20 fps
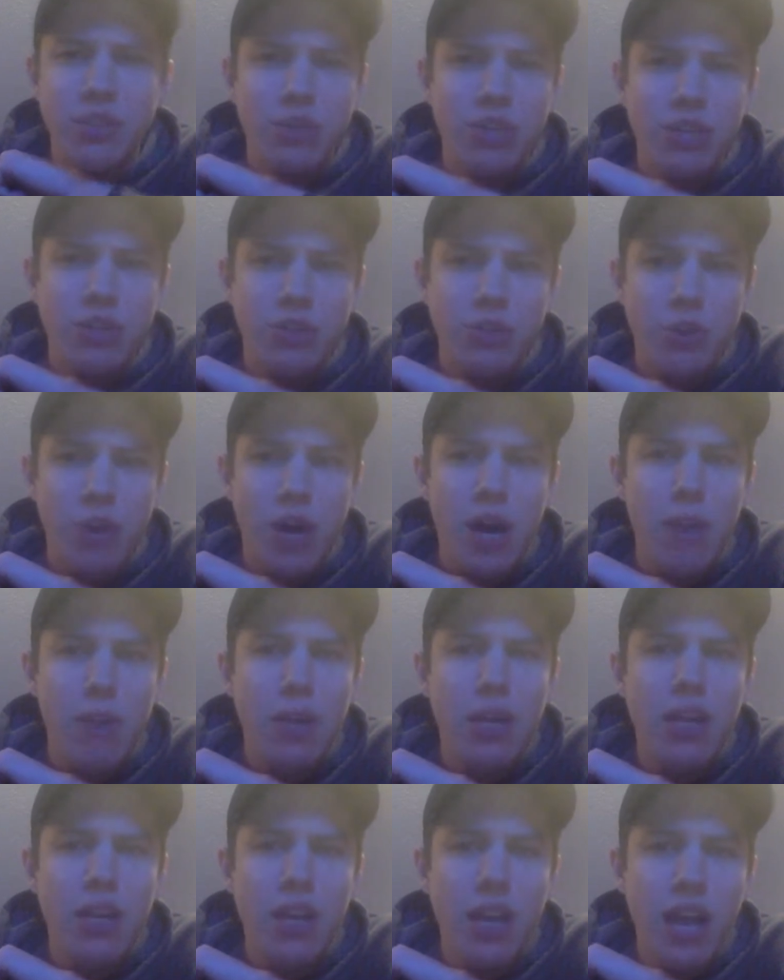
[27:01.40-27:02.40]
we don't swap
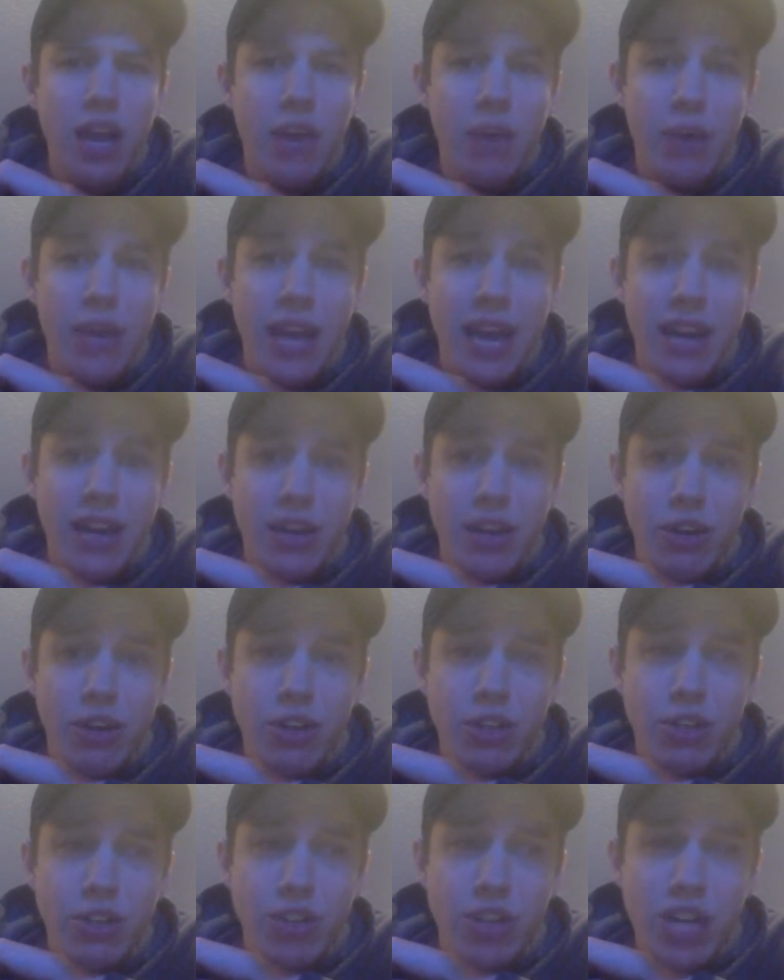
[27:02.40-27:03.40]
and we had to go to
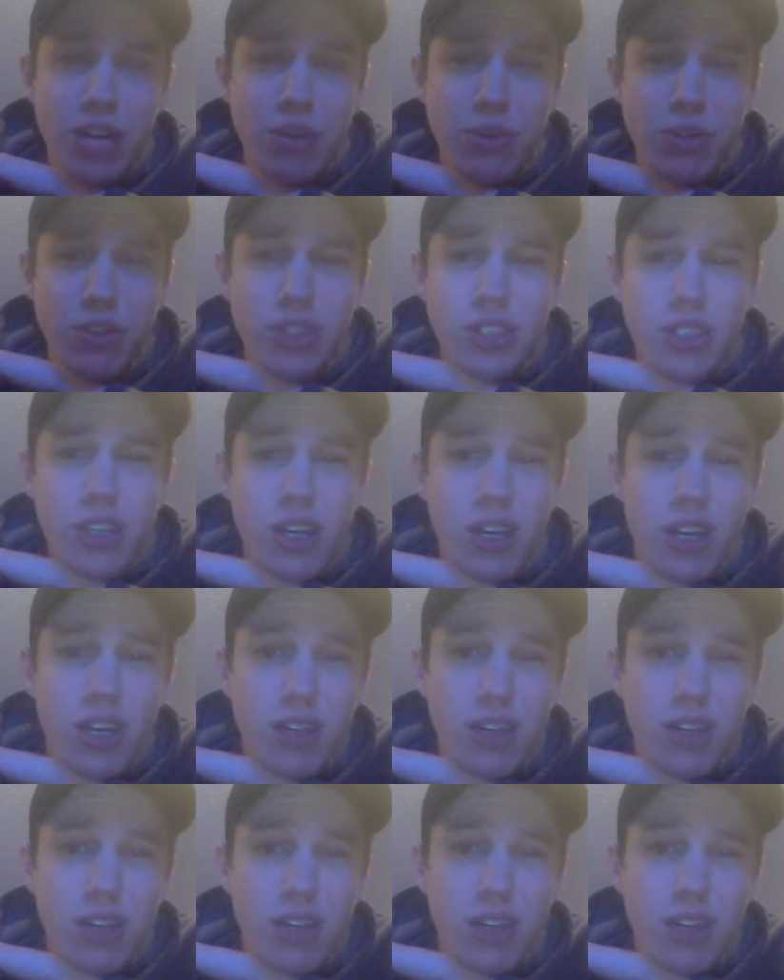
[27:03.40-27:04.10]
2 tribals,